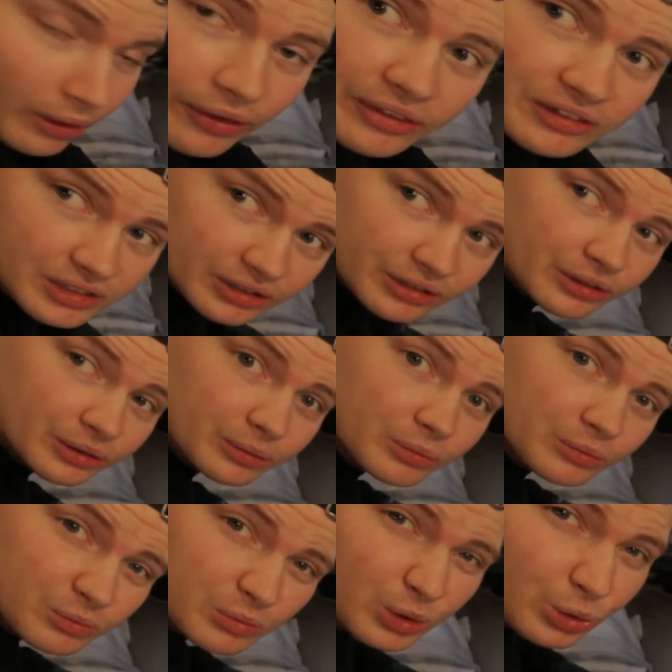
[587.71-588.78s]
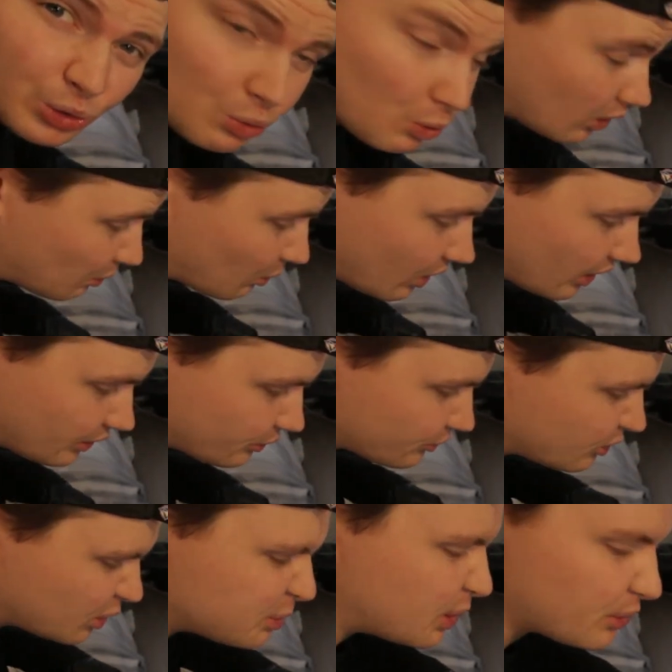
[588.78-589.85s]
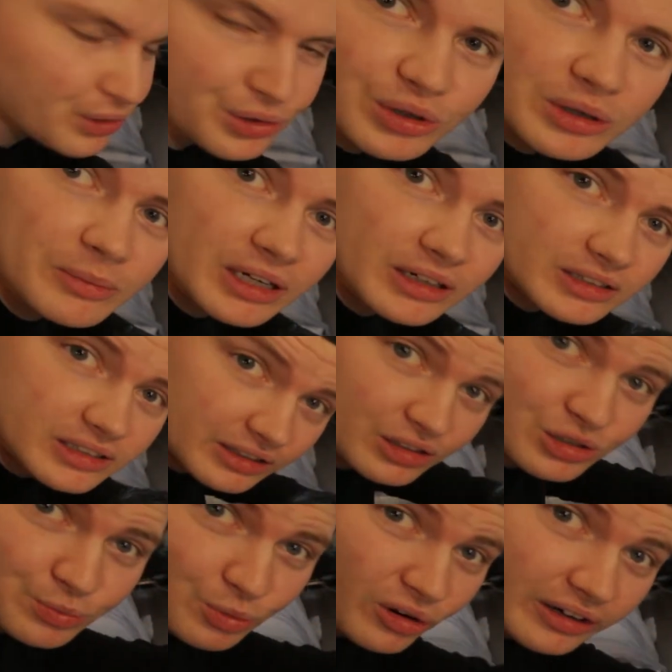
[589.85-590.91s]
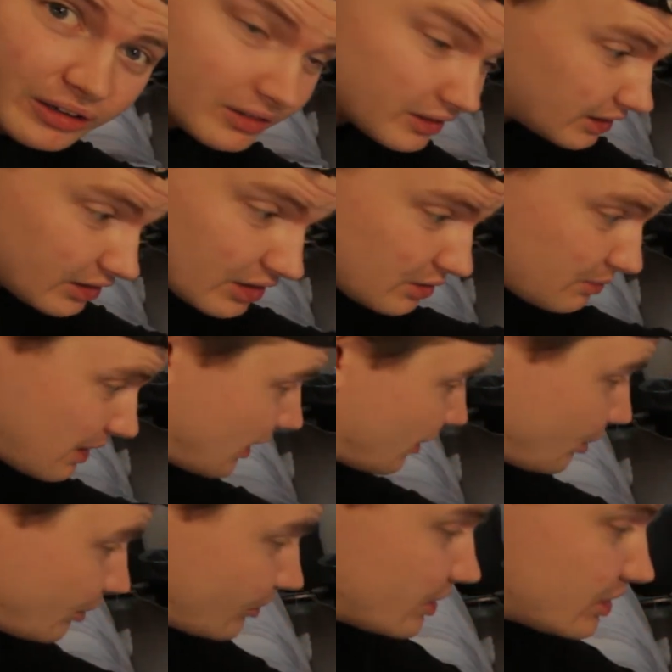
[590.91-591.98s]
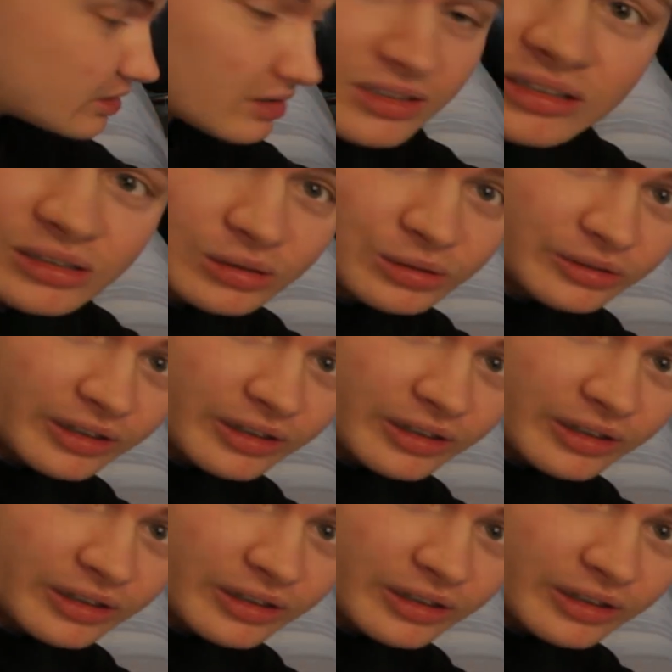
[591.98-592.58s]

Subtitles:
run this under lukewarm water for about 3 minutes. At this point, it doesn't matter if it's distilled or